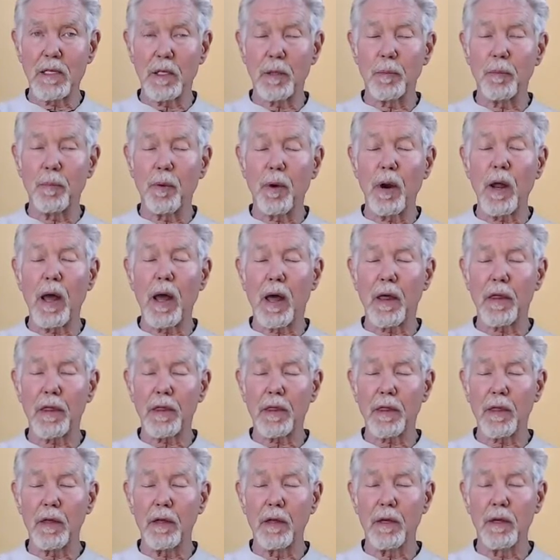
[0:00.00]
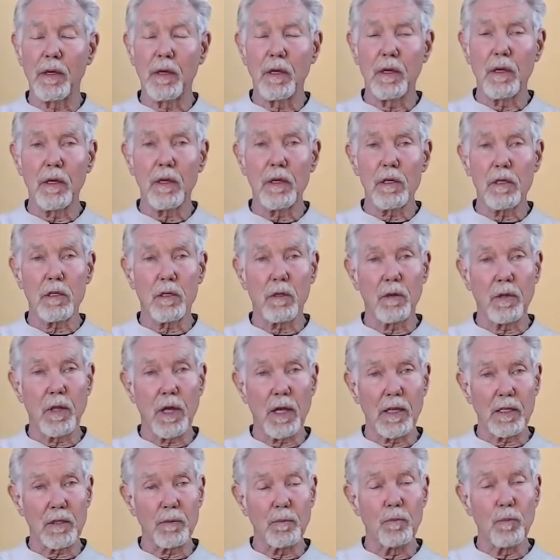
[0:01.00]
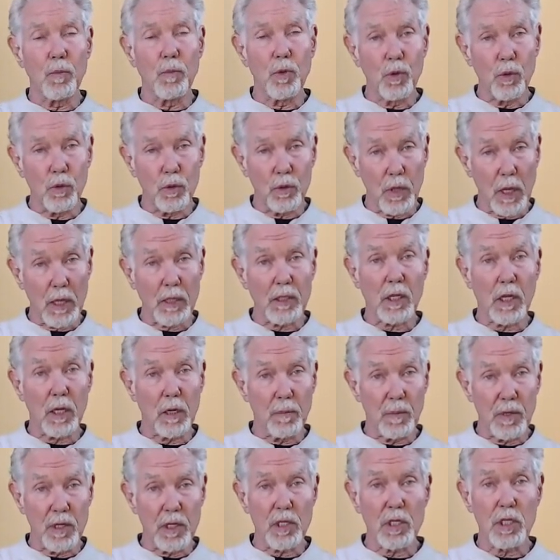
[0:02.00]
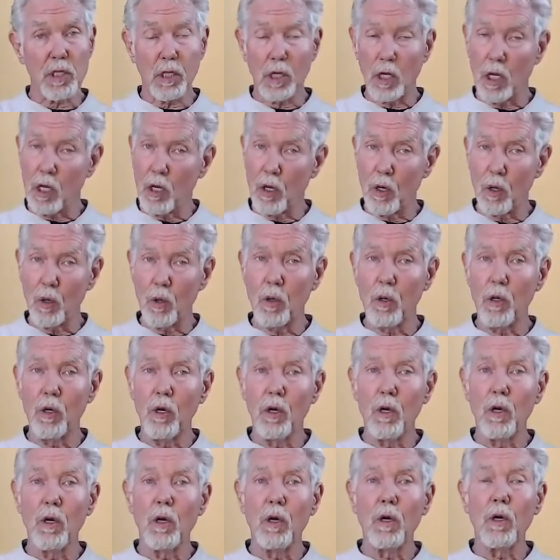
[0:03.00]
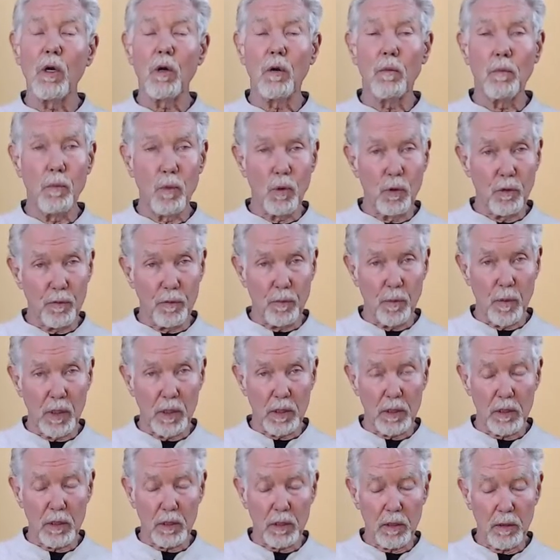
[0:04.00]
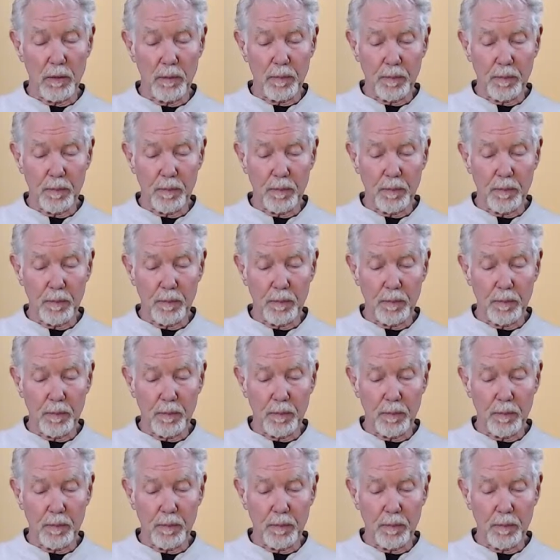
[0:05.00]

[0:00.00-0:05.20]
of the breath, So that's going to be slow movements.